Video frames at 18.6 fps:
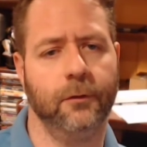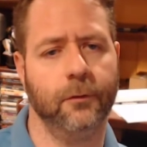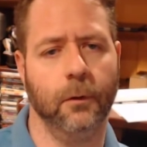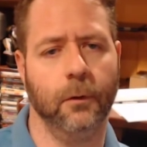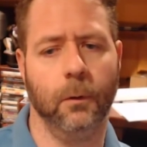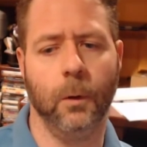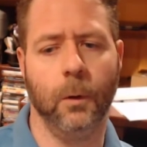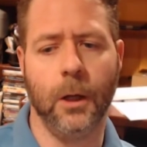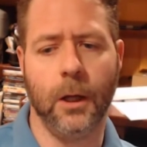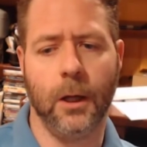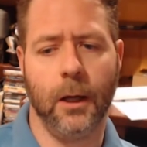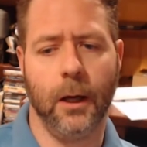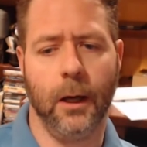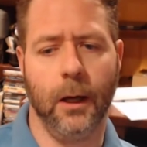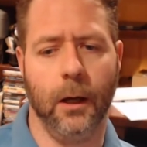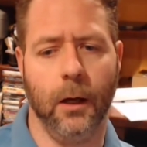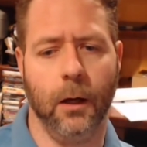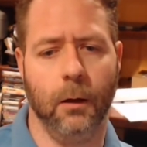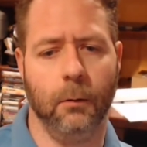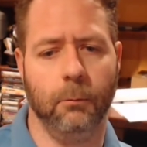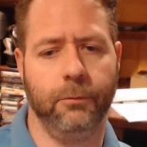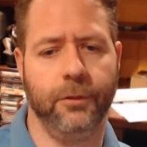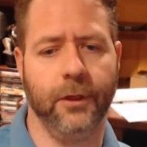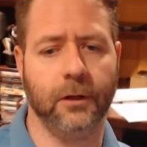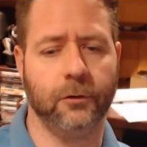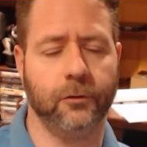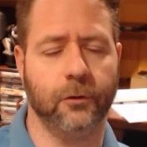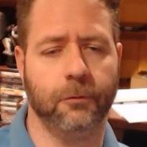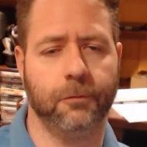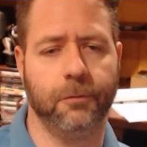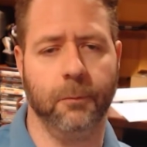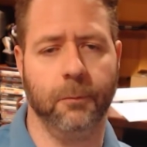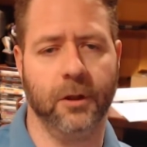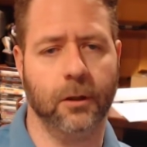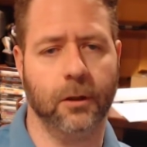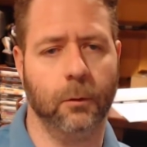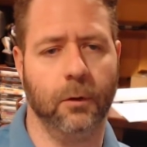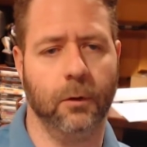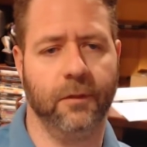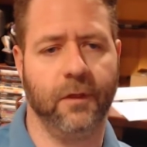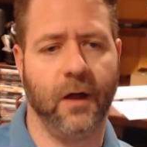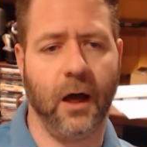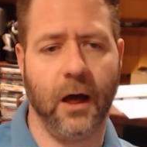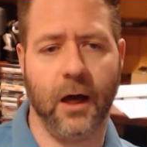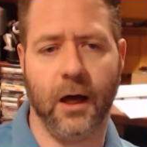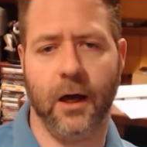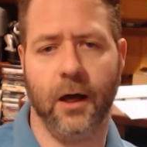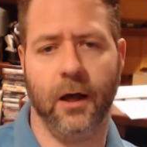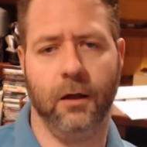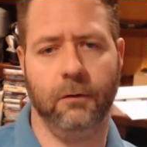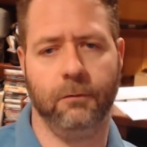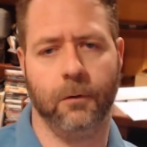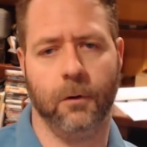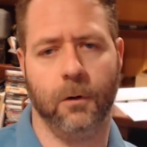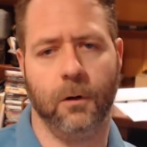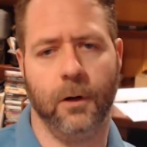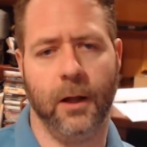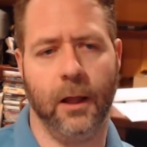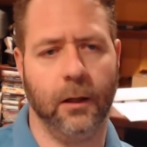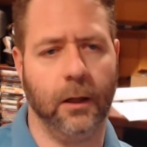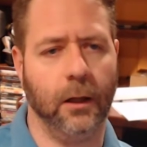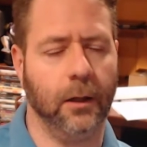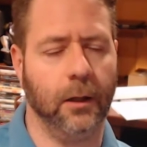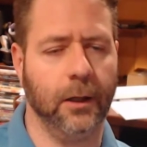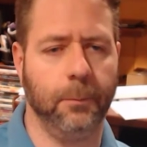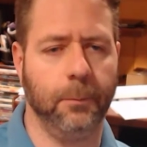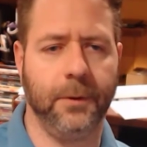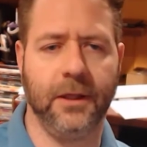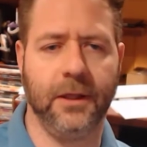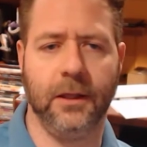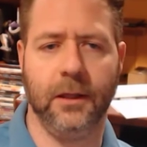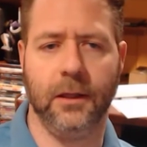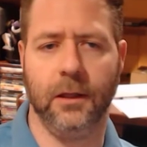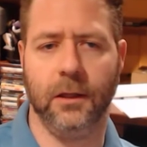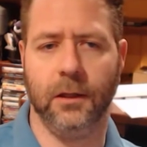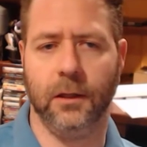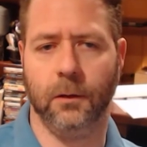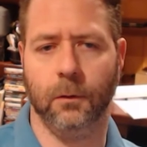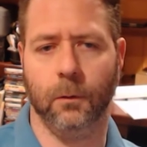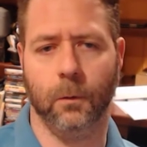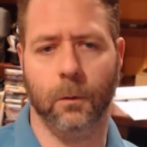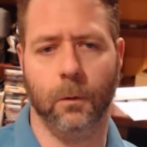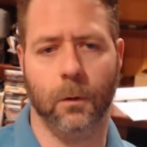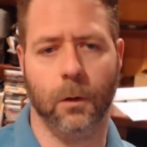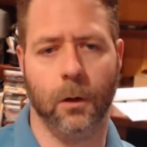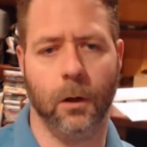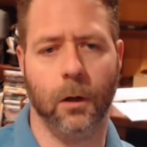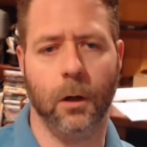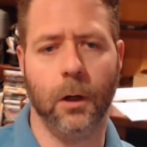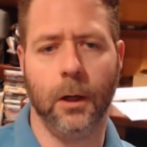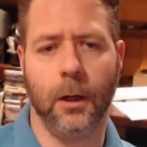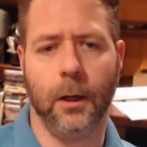So things you're familiar with, Hive or LLAP or